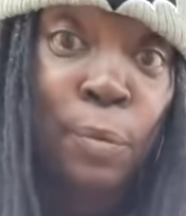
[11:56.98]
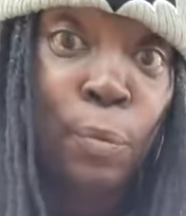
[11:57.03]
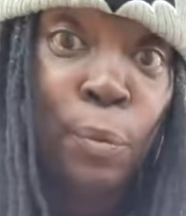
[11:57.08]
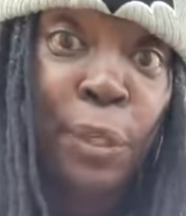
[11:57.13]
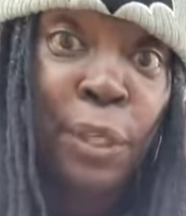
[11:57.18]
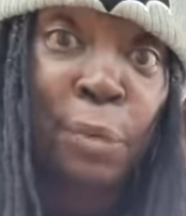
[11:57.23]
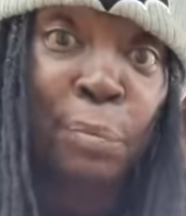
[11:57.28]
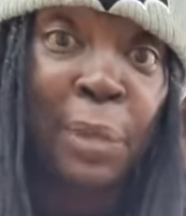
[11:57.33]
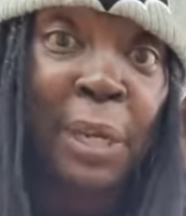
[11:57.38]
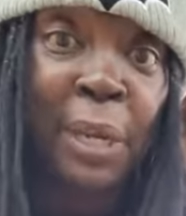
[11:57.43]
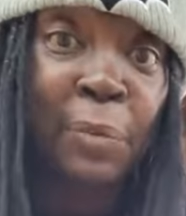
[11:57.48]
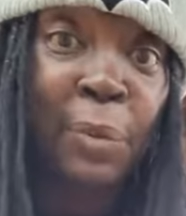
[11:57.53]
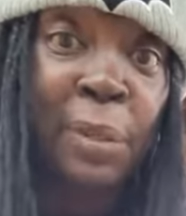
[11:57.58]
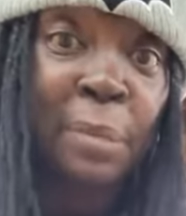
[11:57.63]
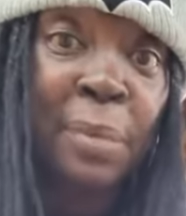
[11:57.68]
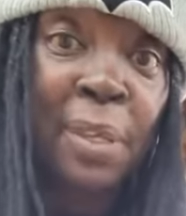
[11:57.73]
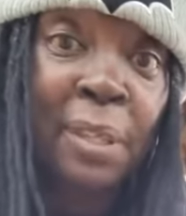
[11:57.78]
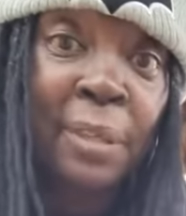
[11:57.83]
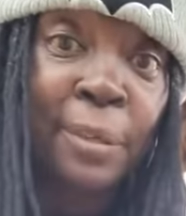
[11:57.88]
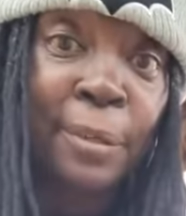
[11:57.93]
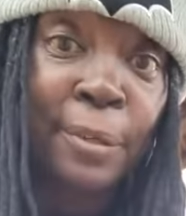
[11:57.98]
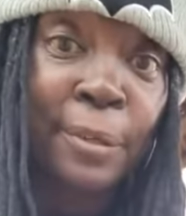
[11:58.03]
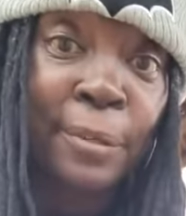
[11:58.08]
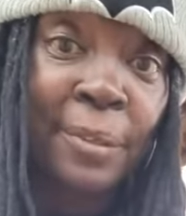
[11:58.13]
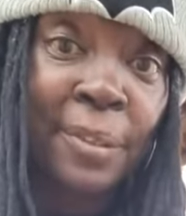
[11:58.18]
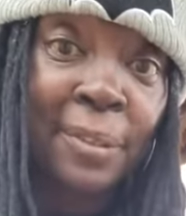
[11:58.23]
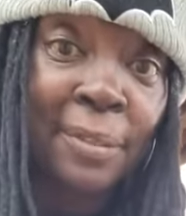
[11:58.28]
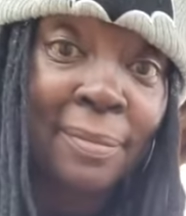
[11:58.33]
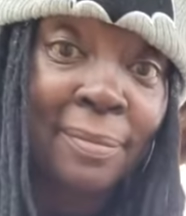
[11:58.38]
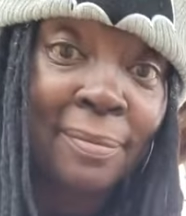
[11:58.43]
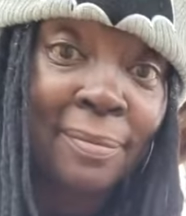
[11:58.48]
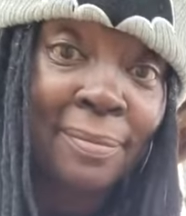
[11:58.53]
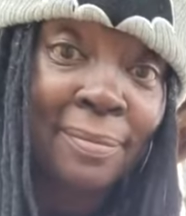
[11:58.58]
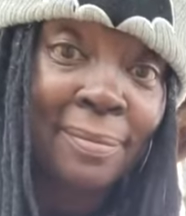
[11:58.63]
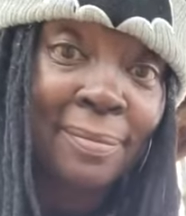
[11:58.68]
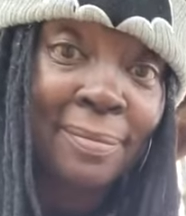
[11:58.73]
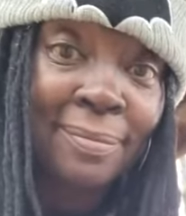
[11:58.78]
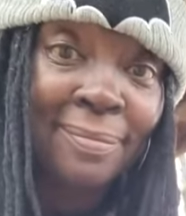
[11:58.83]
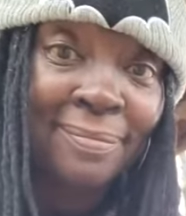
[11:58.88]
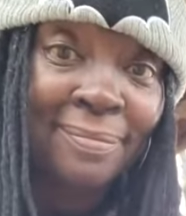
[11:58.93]
when you play with Mother Earth.
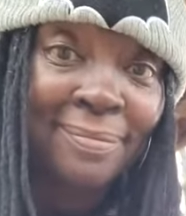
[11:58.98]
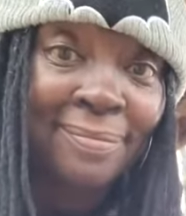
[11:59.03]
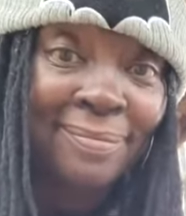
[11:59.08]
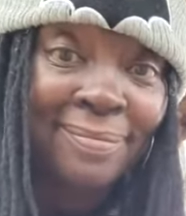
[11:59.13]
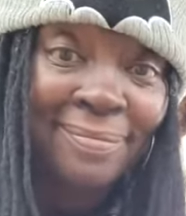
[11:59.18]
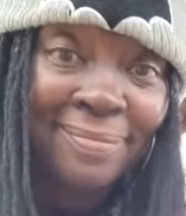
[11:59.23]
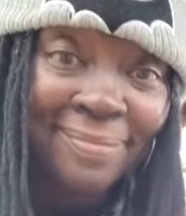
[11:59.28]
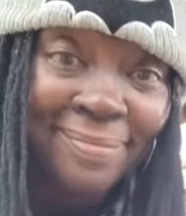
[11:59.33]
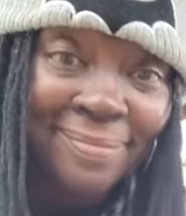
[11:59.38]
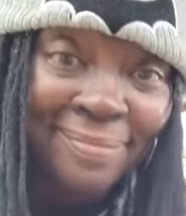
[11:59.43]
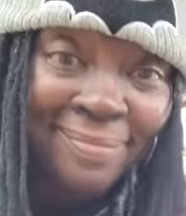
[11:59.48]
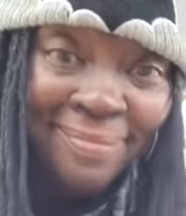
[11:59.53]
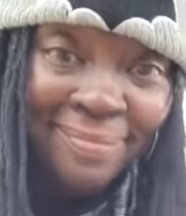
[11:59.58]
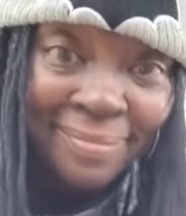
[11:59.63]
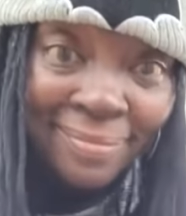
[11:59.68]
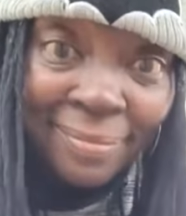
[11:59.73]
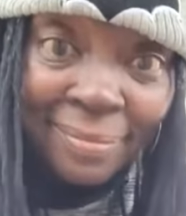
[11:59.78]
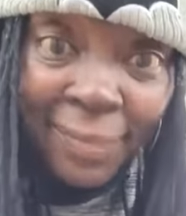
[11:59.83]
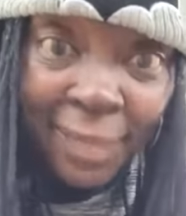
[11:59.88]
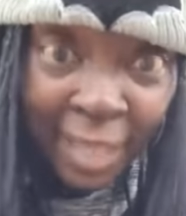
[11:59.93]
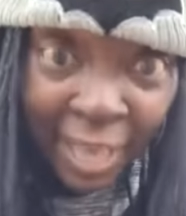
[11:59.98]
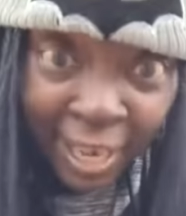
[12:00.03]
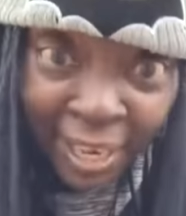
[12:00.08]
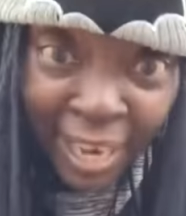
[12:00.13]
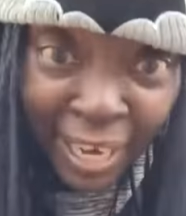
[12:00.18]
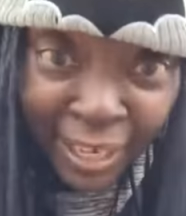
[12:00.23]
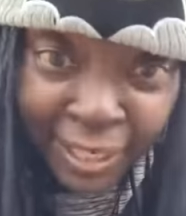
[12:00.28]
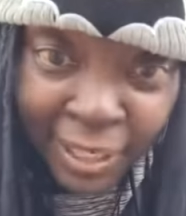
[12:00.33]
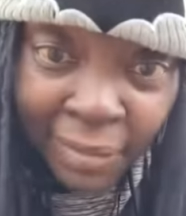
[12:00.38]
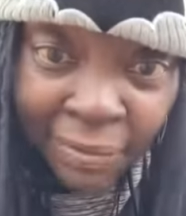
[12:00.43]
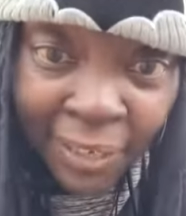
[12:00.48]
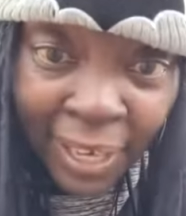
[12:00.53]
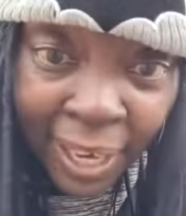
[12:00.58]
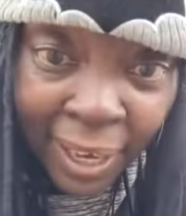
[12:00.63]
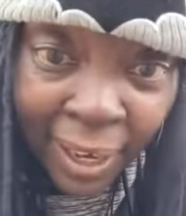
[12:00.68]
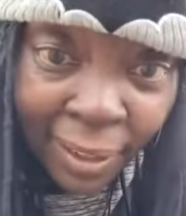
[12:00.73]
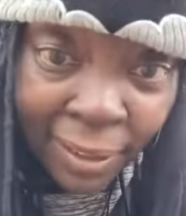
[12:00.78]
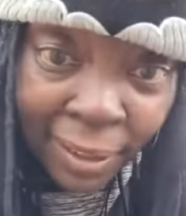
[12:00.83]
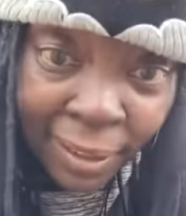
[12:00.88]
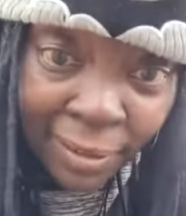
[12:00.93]
And that's a
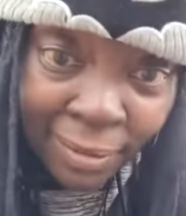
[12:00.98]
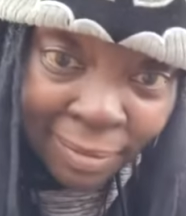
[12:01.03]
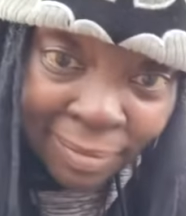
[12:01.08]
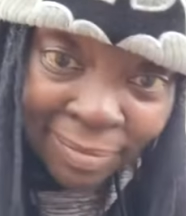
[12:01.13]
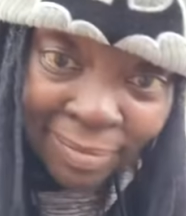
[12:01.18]
fact.